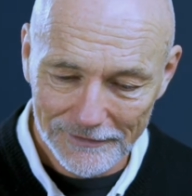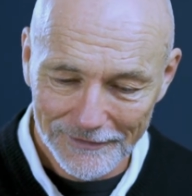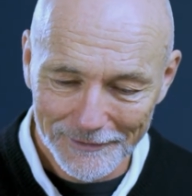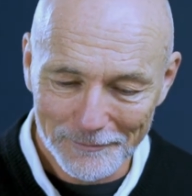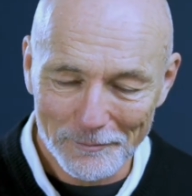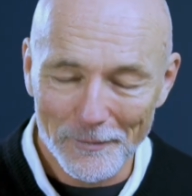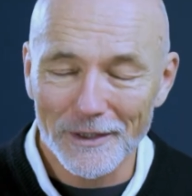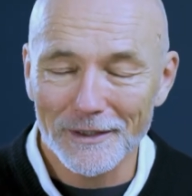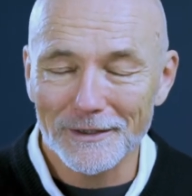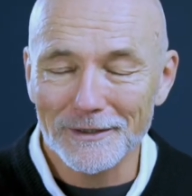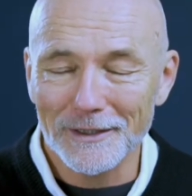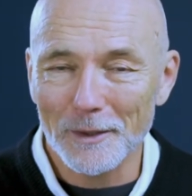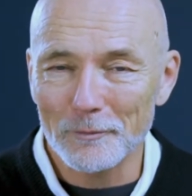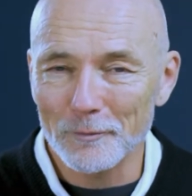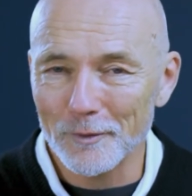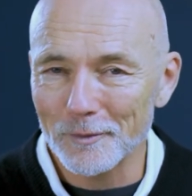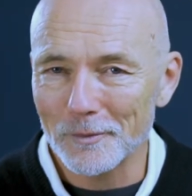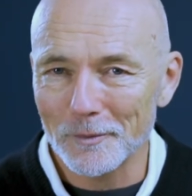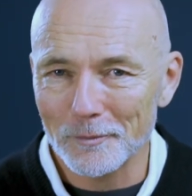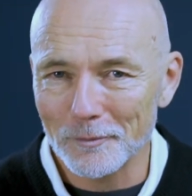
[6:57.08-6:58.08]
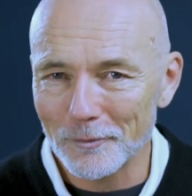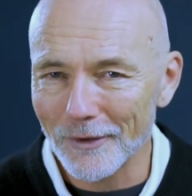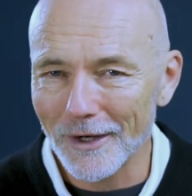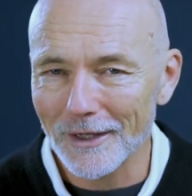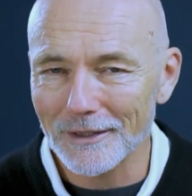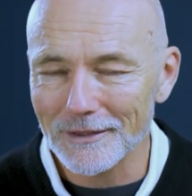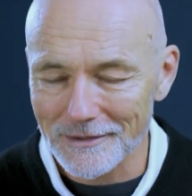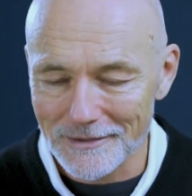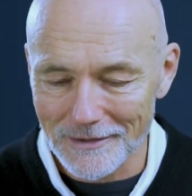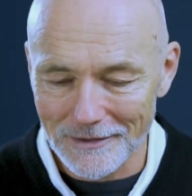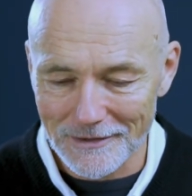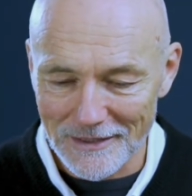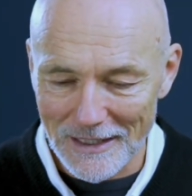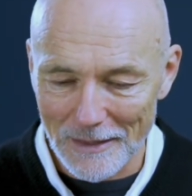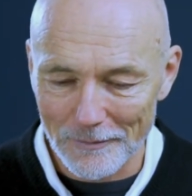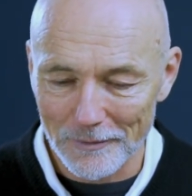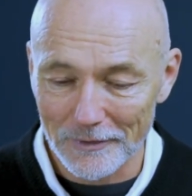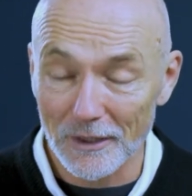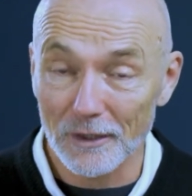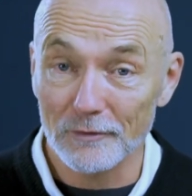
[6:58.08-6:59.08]
Me and Deb, we've been practicing
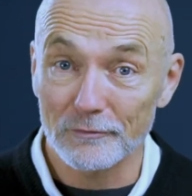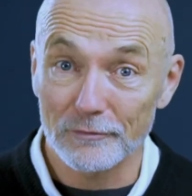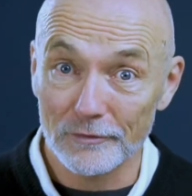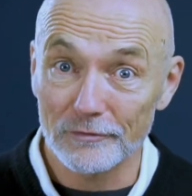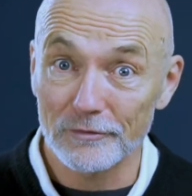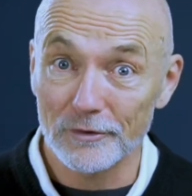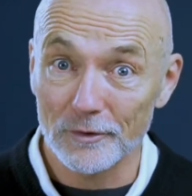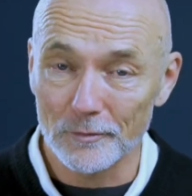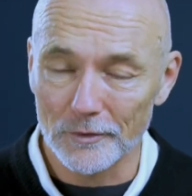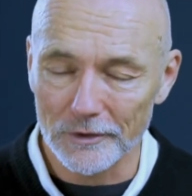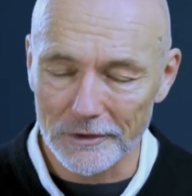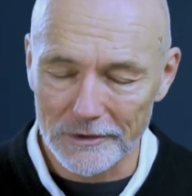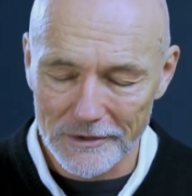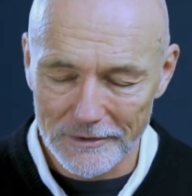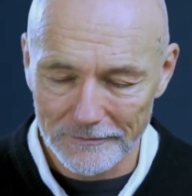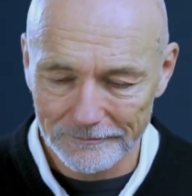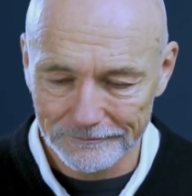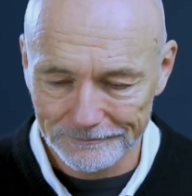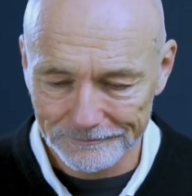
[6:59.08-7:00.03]
Sabbath now for a few months.